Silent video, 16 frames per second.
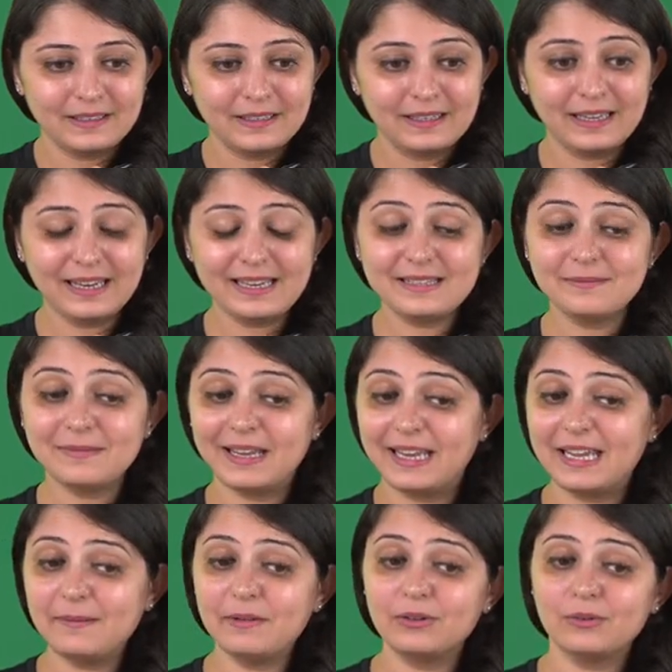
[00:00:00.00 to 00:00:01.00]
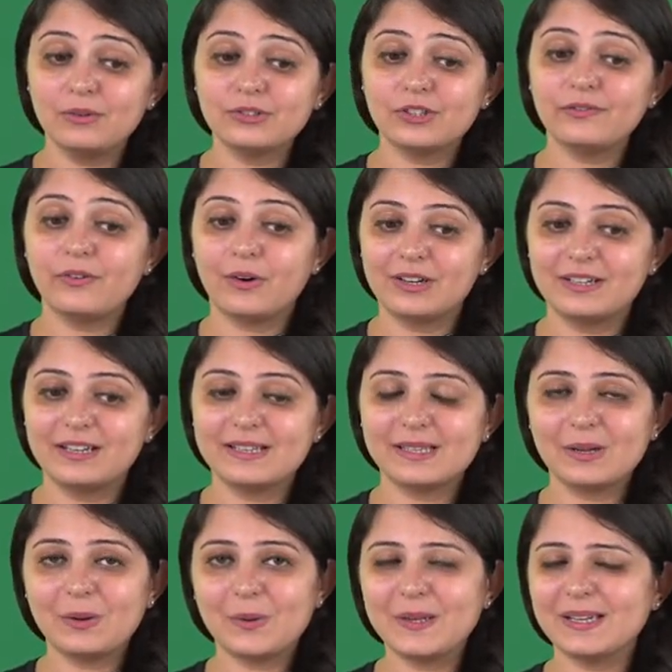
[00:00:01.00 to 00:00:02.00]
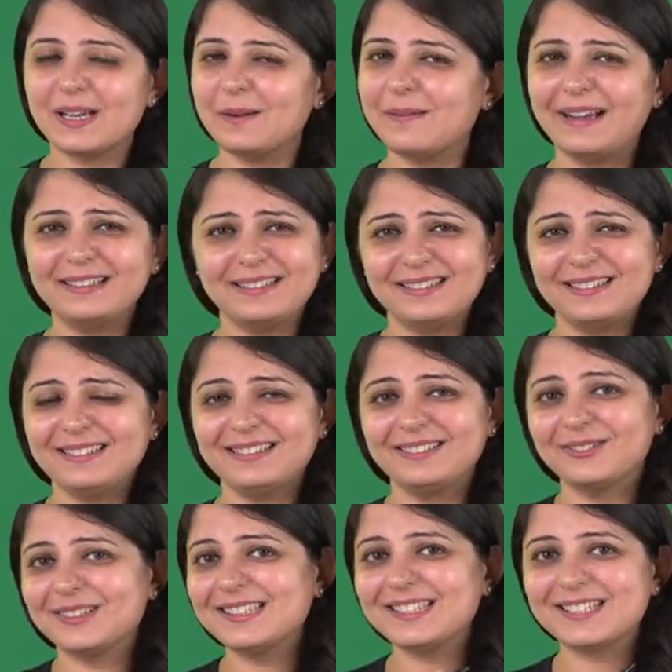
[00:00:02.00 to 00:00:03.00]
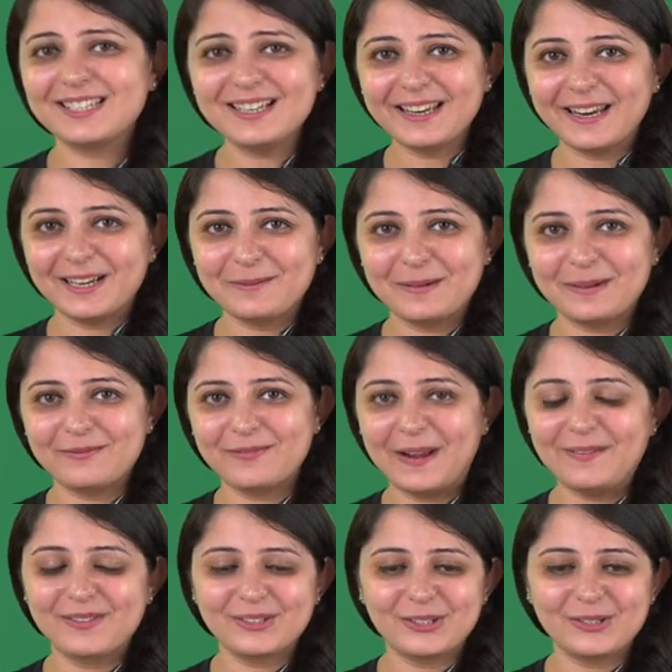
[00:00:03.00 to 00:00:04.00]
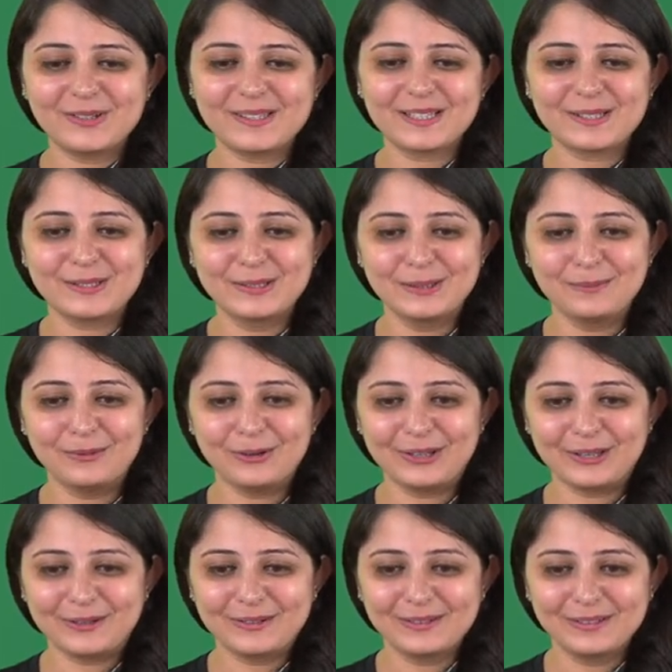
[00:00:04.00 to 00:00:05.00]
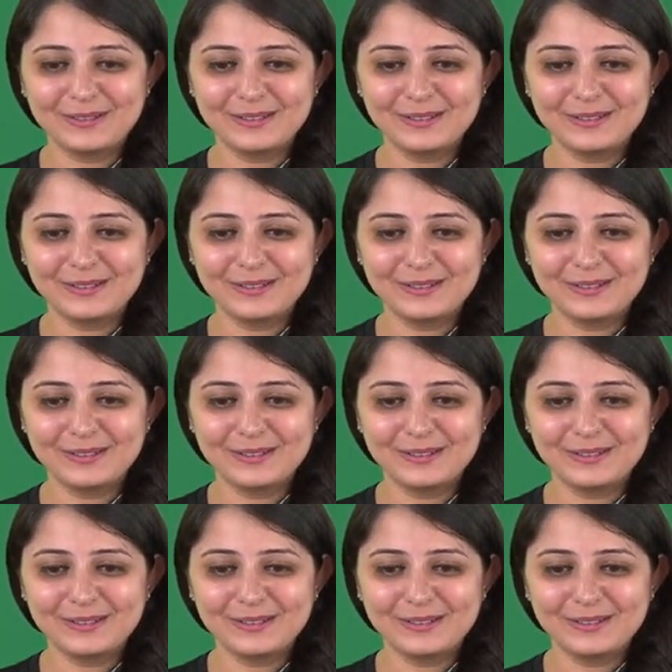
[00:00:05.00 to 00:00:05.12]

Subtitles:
Hey, Manoj, if holidays are going up, I think you can still get up at 5:30 or 6 in the morning.